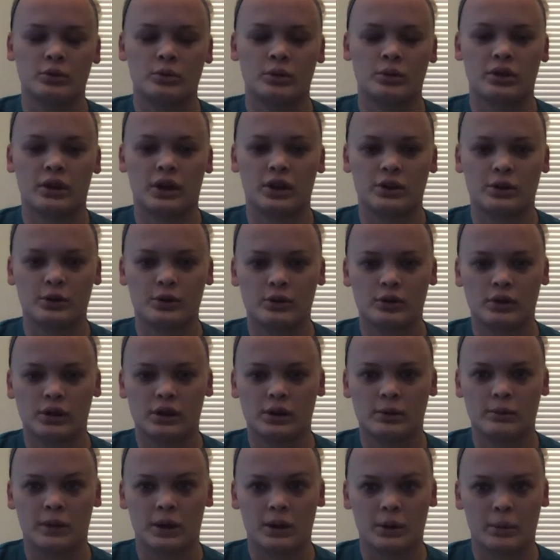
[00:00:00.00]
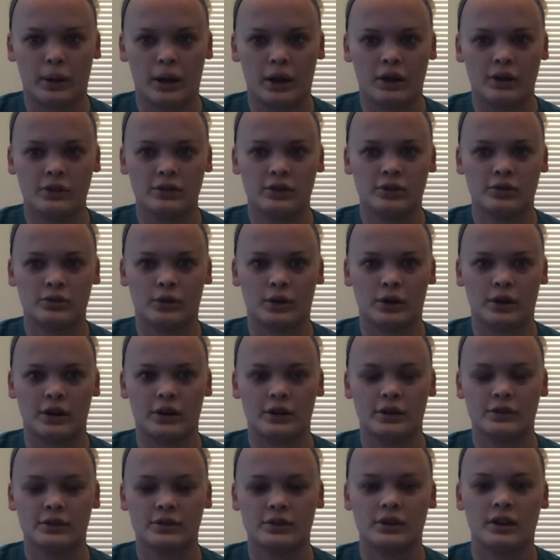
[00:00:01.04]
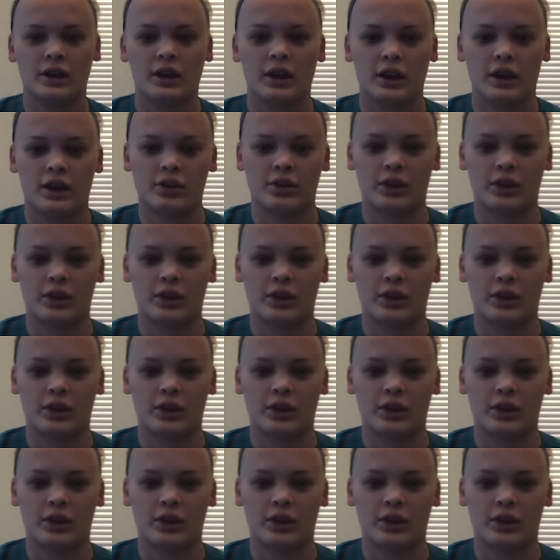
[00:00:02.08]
with endocrine and metabolic disorders, and